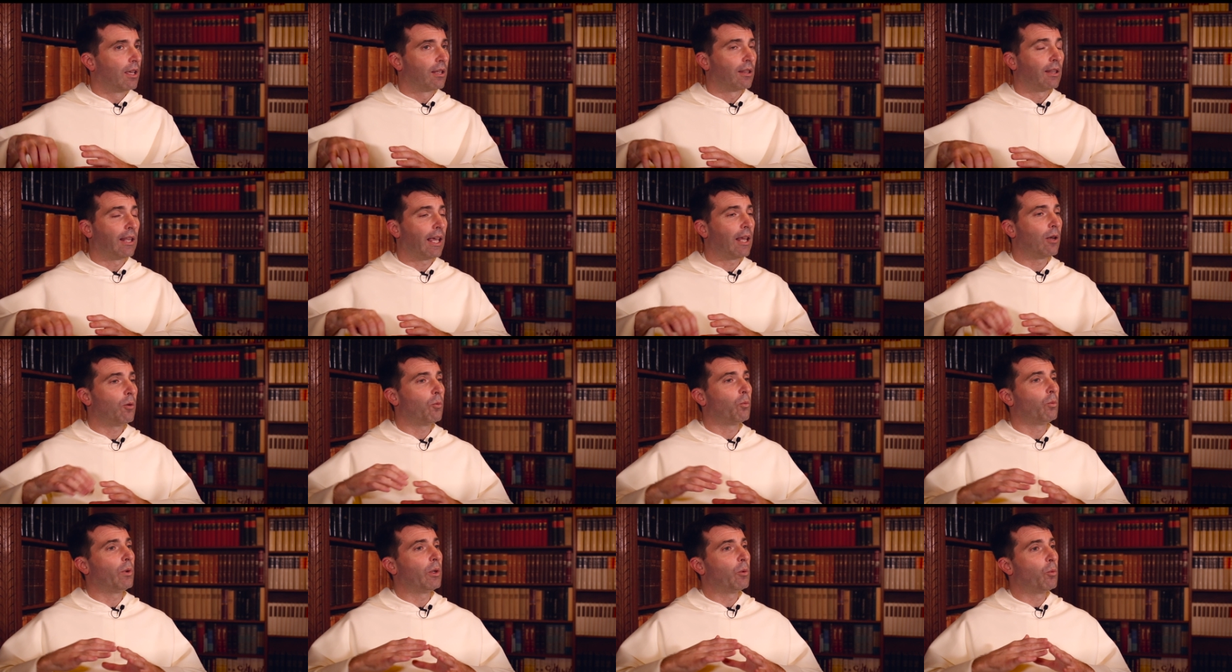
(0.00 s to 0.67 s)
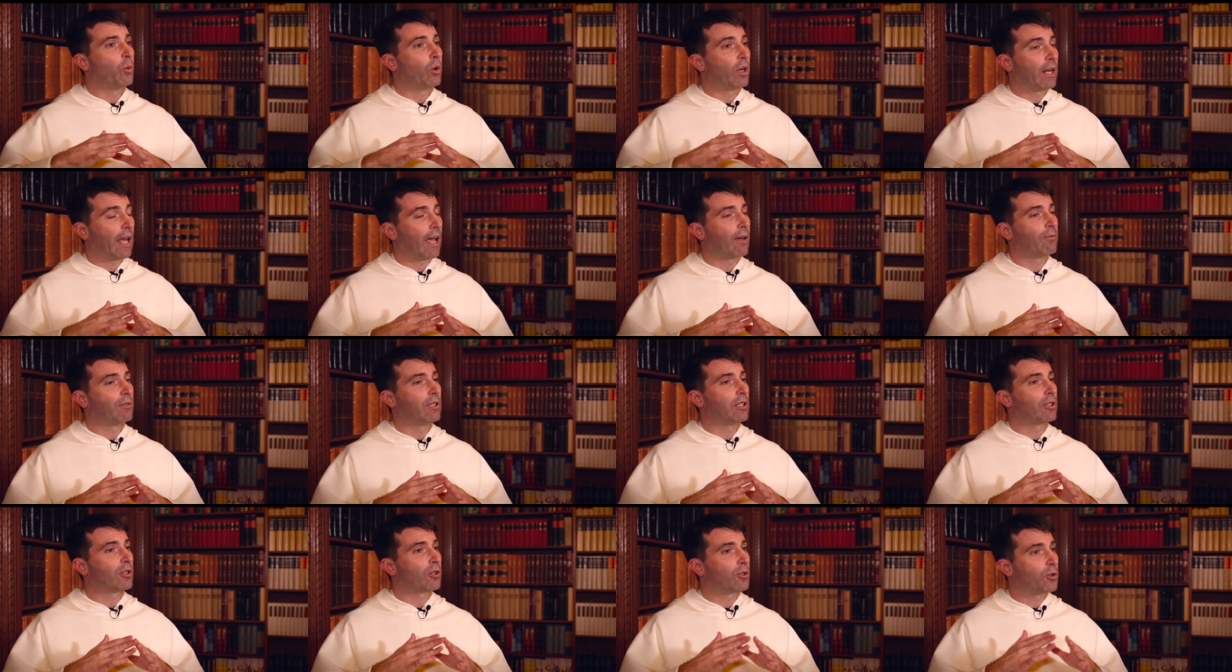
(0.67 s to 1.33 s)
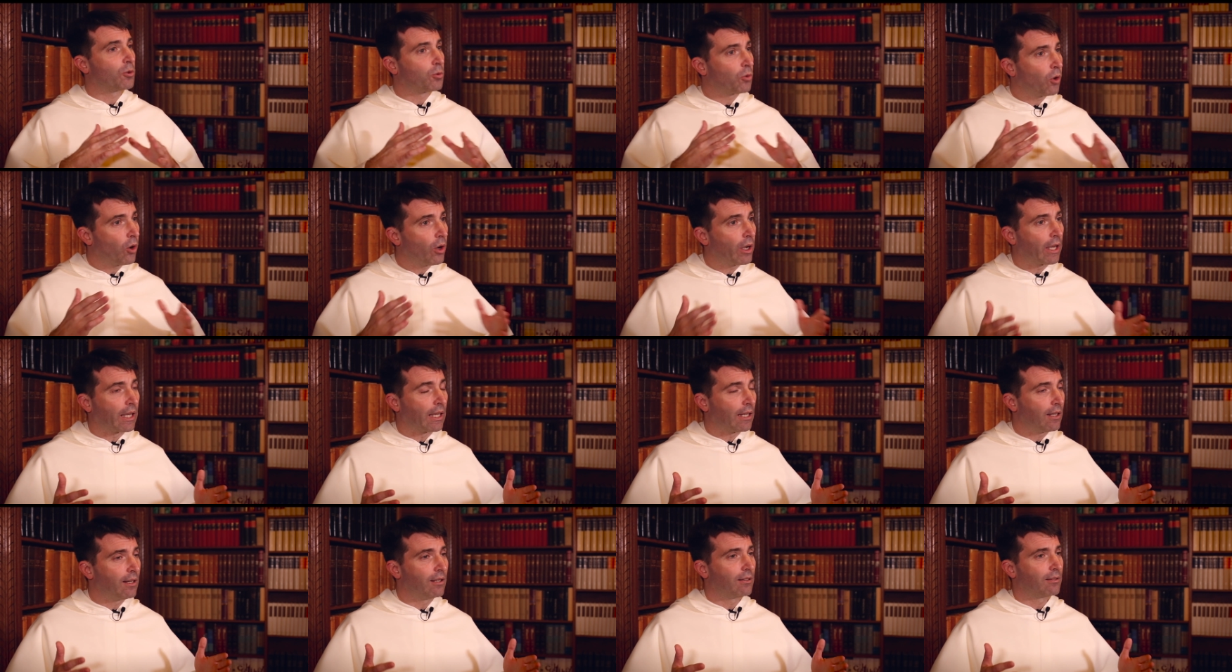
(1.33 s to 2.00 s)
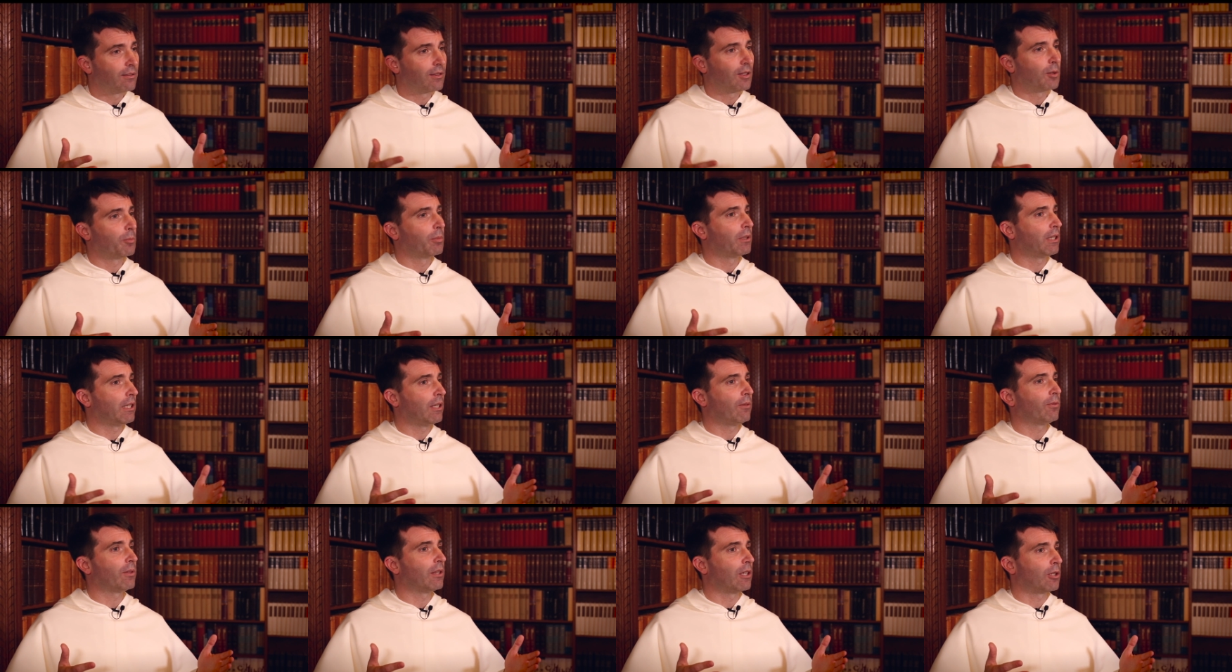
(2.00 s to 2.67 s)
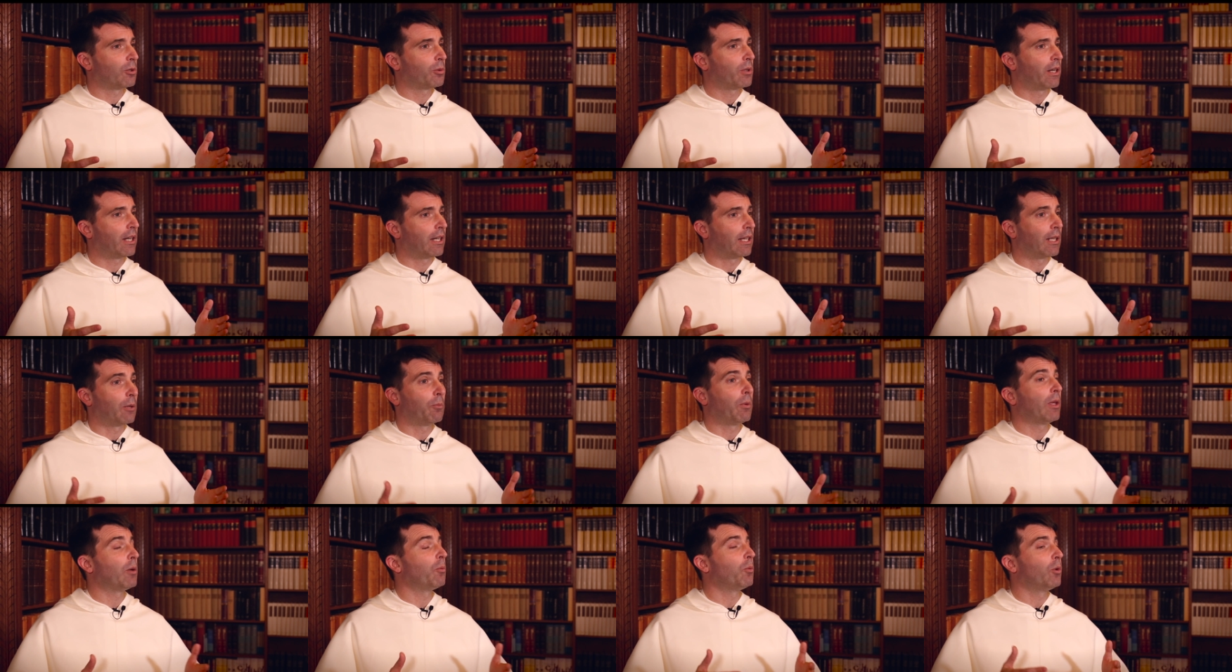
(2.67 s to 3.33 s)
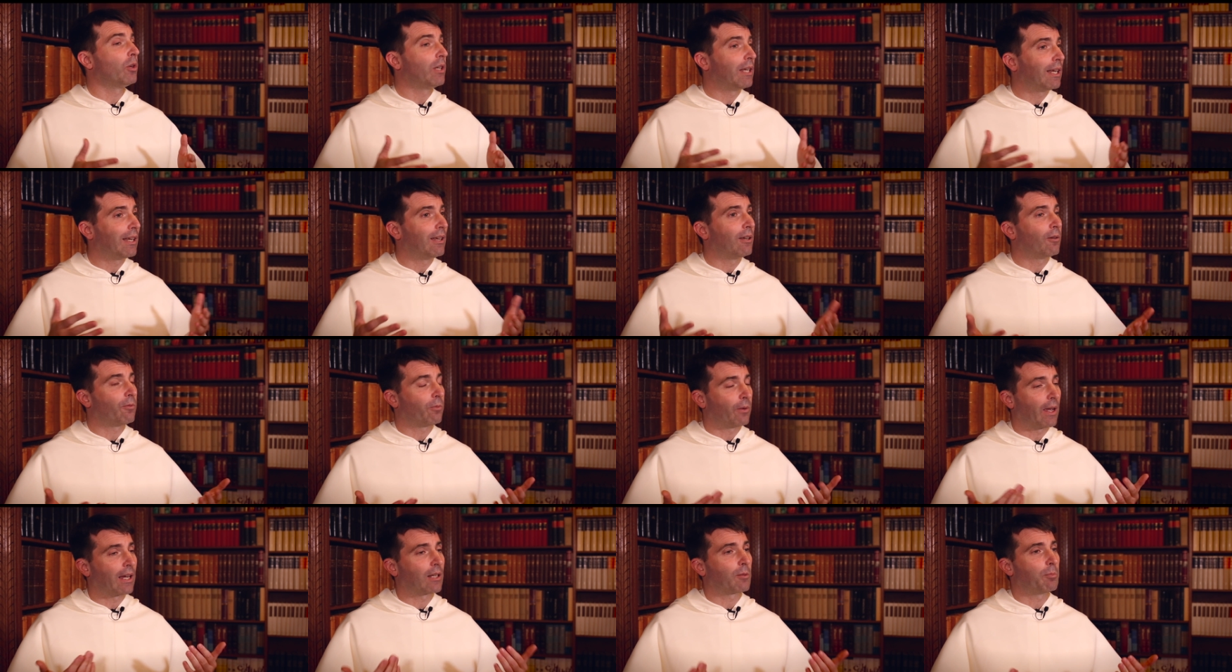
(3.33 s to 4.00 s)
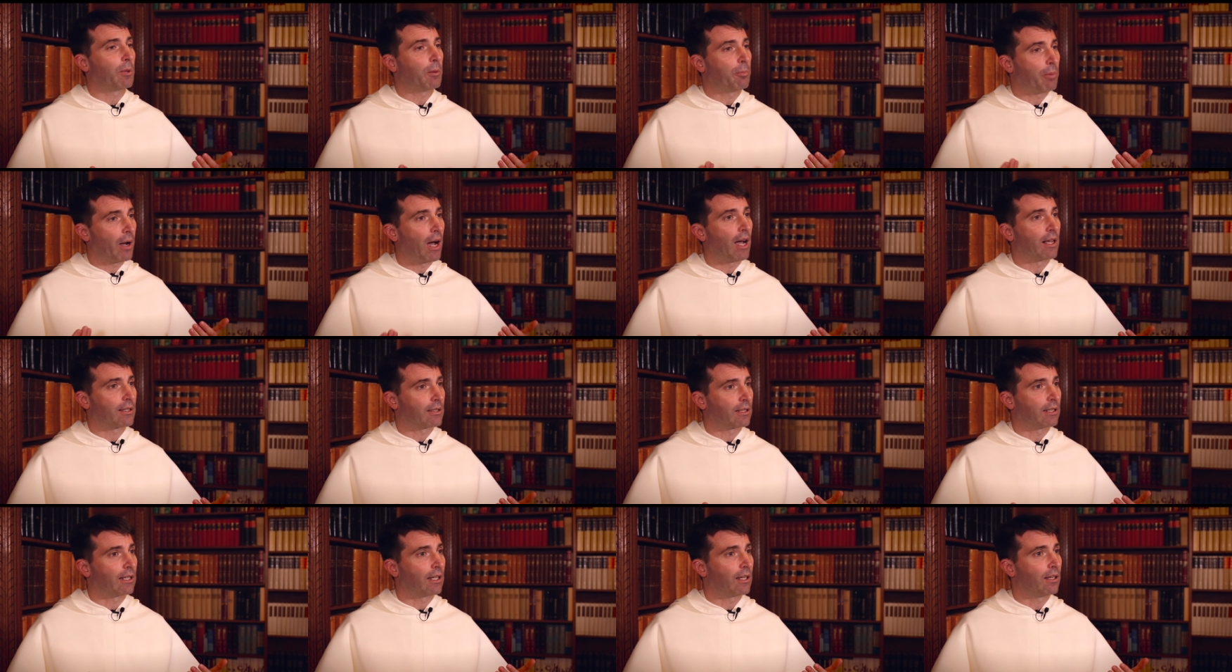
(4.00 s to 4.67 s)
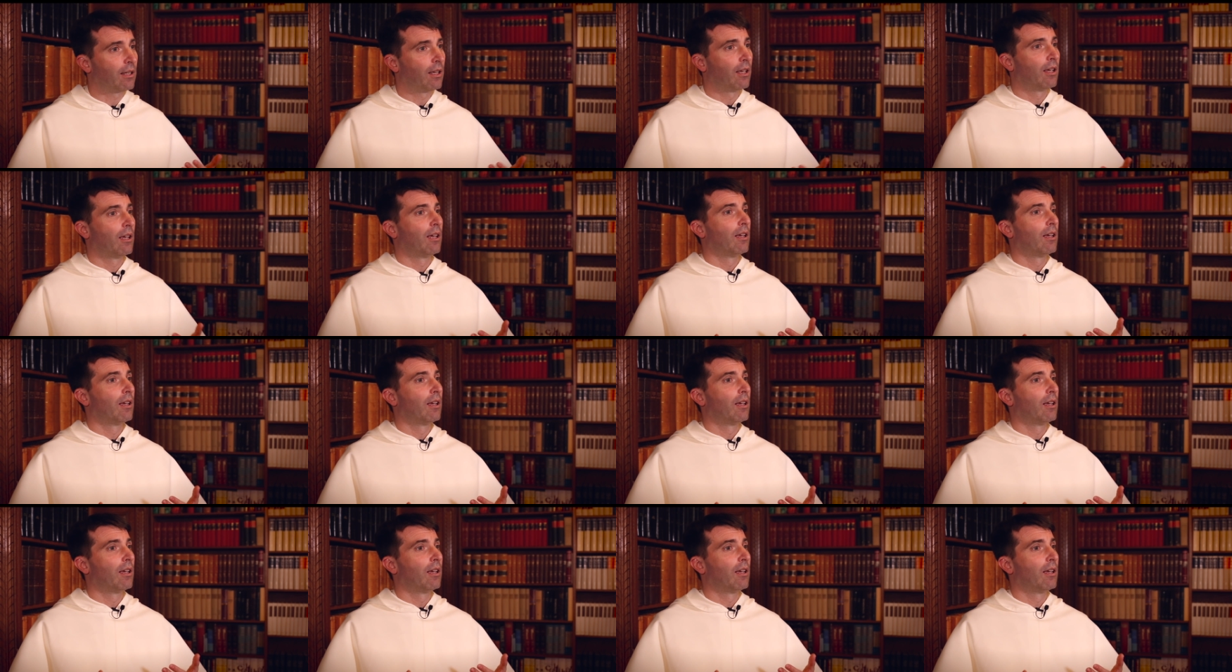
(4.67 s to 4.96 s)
then we would have destroyed the belief in the Trinity. We would, in effect, be positing